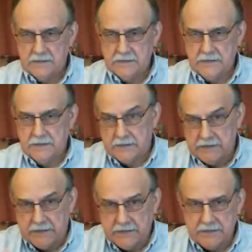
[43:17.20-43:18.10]

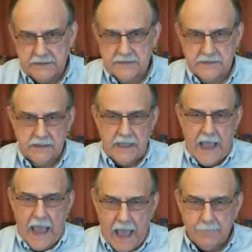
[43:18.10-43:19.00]
It's
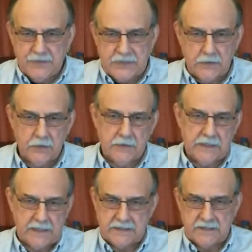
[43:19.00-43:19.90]
absolutely
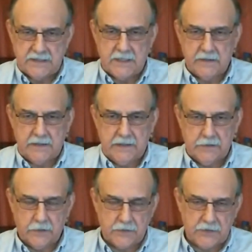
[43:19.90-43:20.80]
necessary in
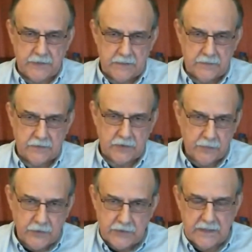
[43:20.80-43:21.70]
order to be able to
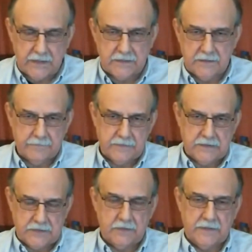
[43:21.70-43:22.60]
communicate.
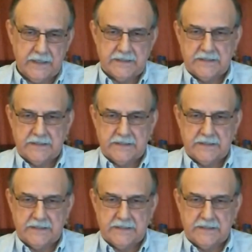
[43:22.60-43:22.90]
So yes.